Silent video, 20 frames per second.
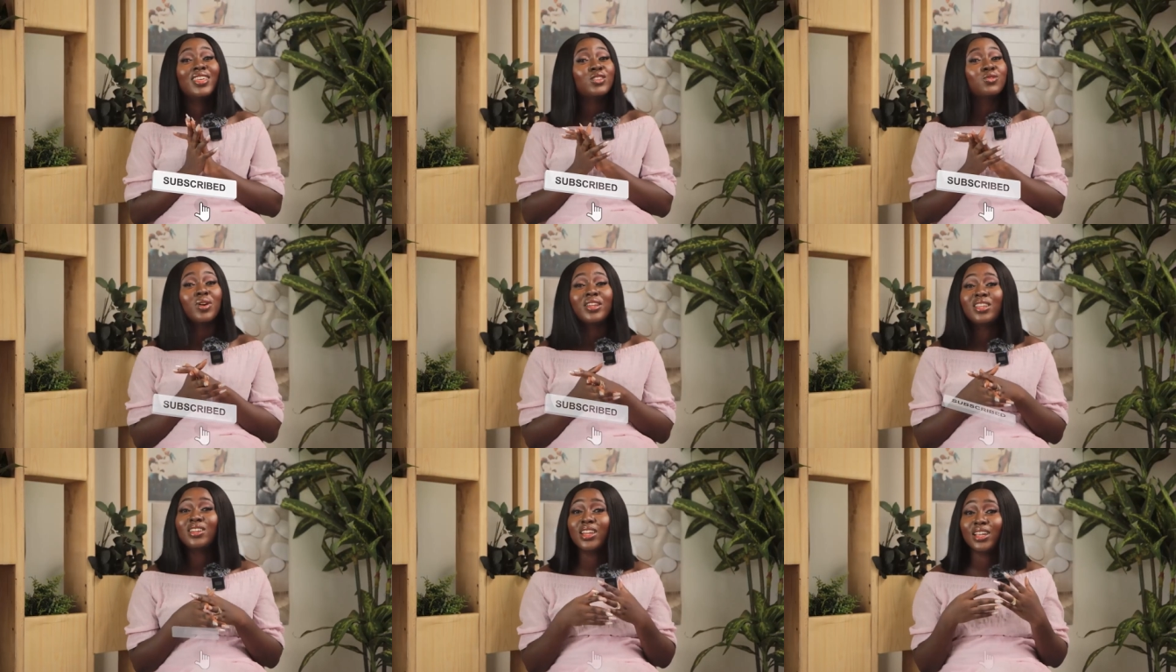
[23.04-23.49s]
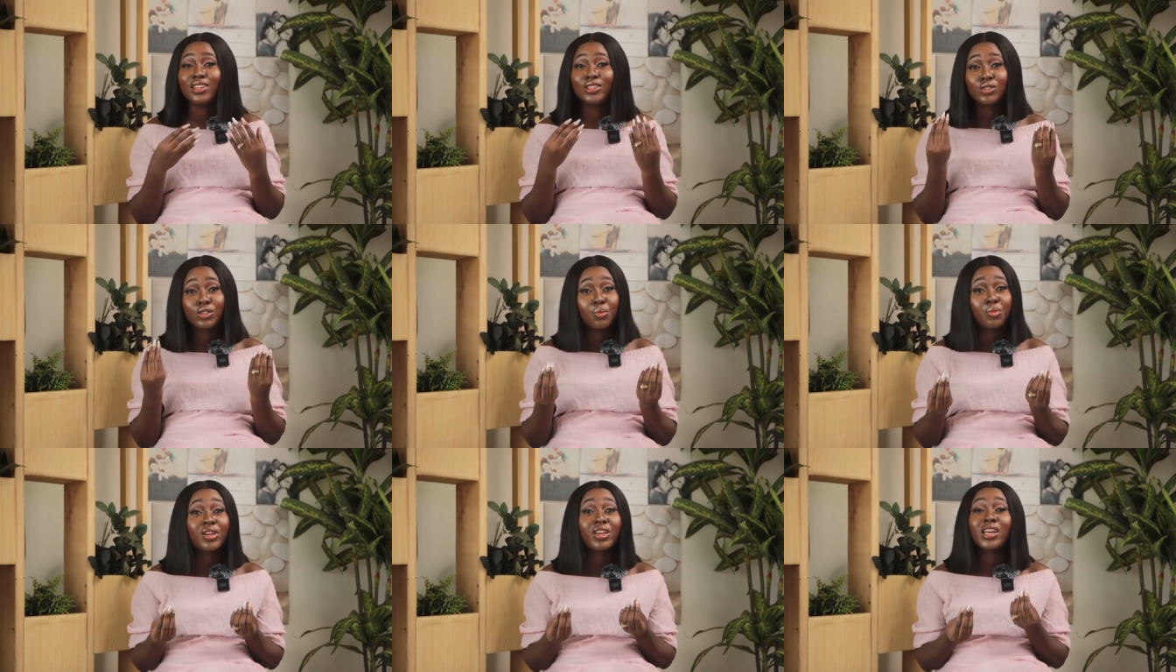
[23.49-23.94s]
That's why the
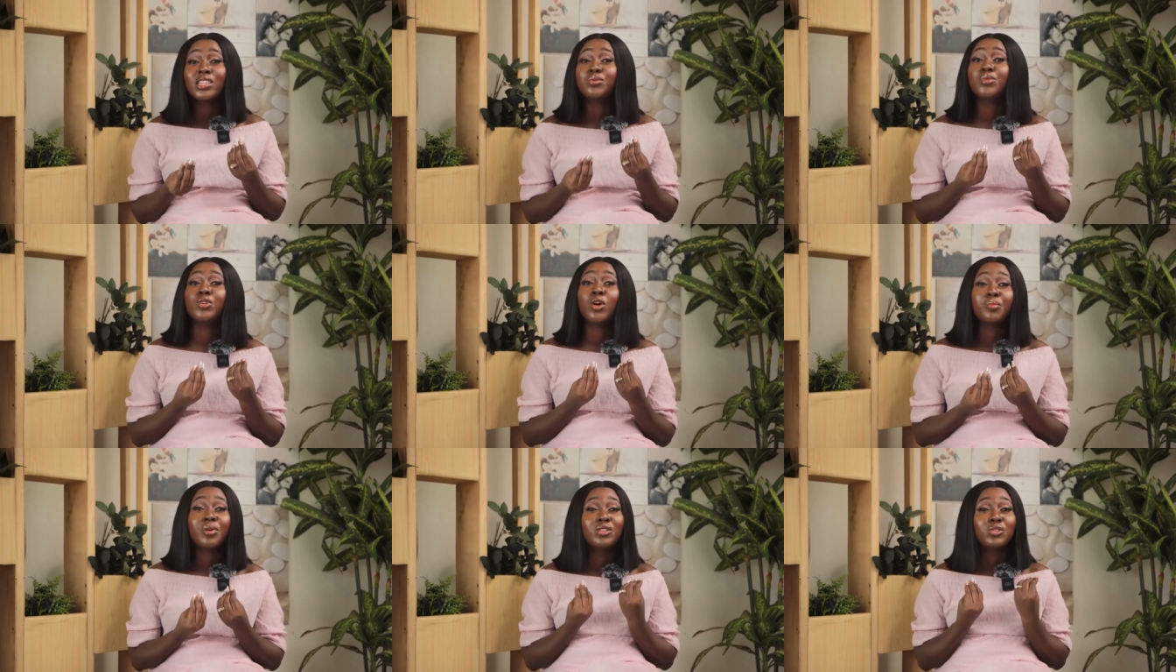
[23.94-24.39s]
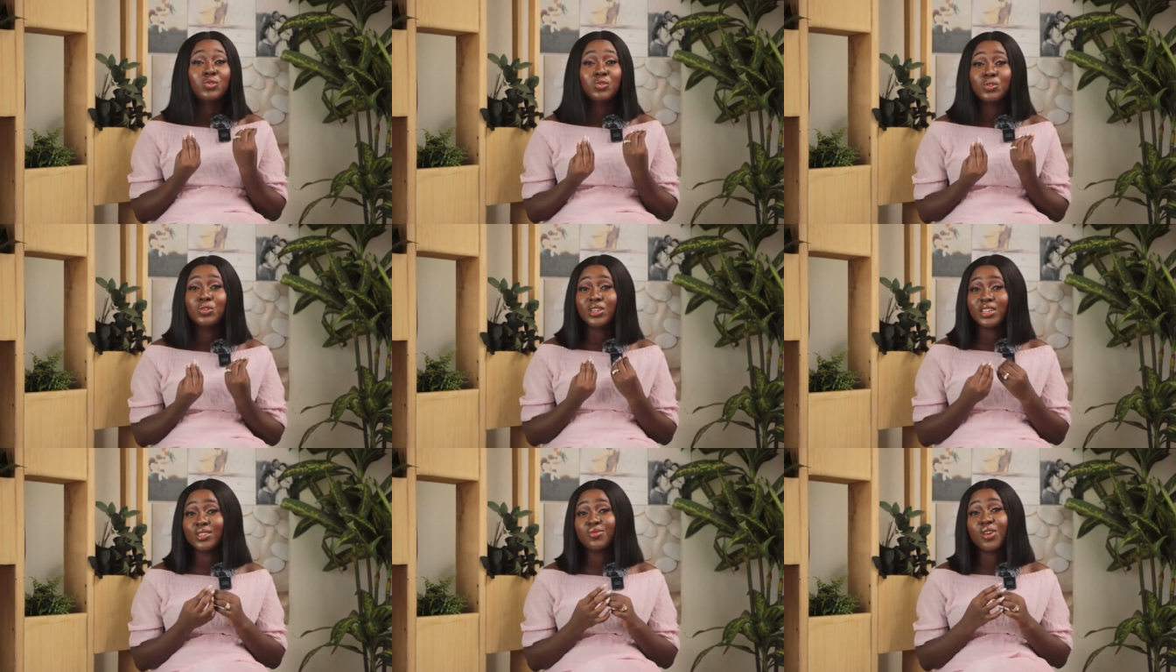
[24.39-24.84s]
knowledge topic has been on my
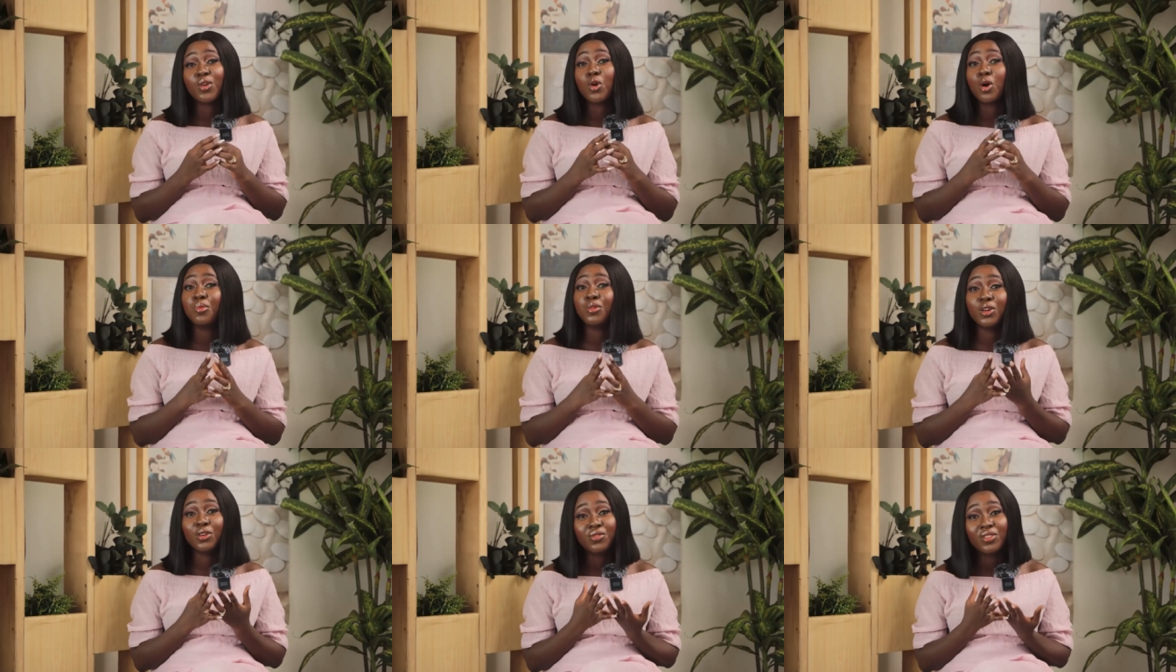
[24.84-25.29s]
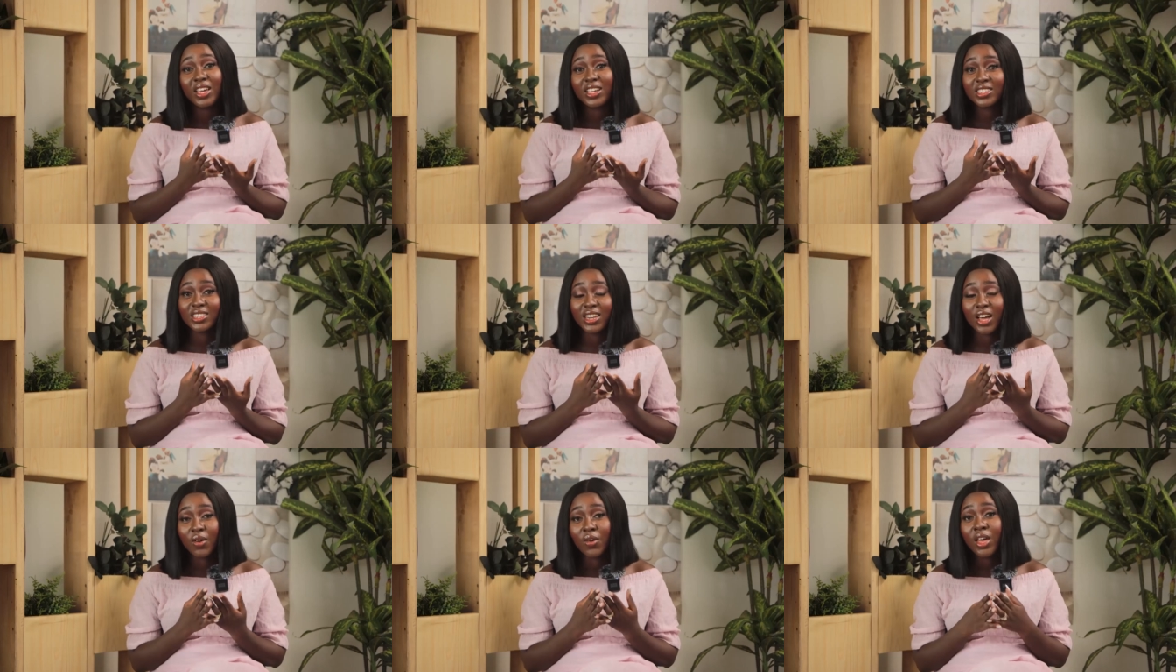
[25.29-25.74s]
to-do list for a couple of
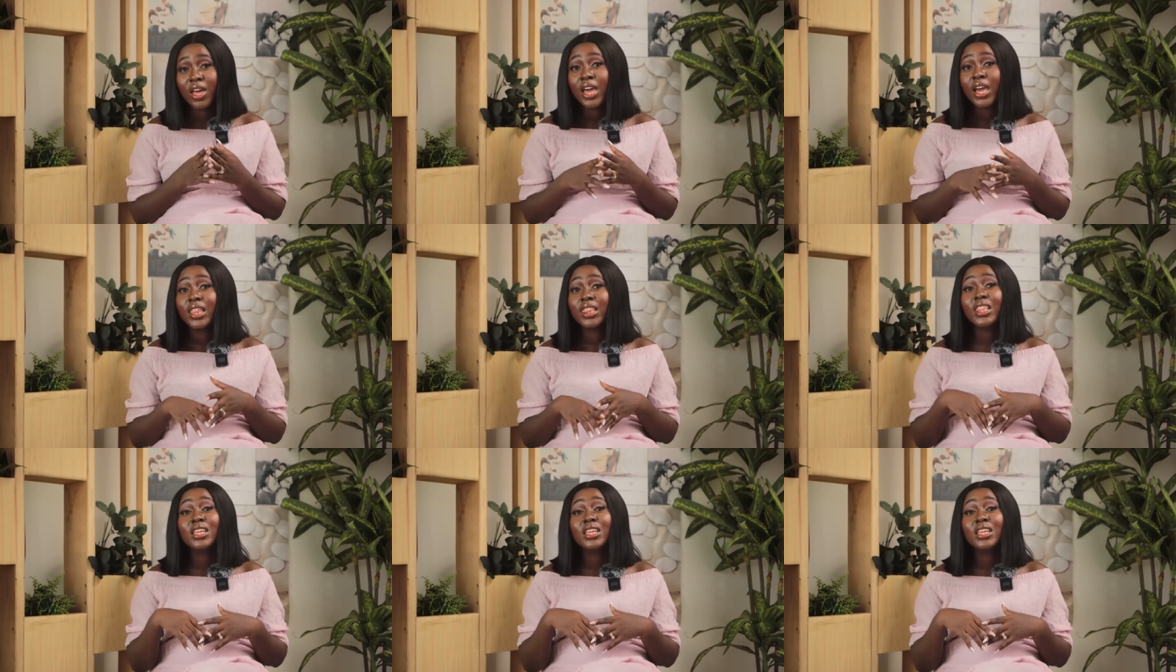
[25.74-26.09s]
years now.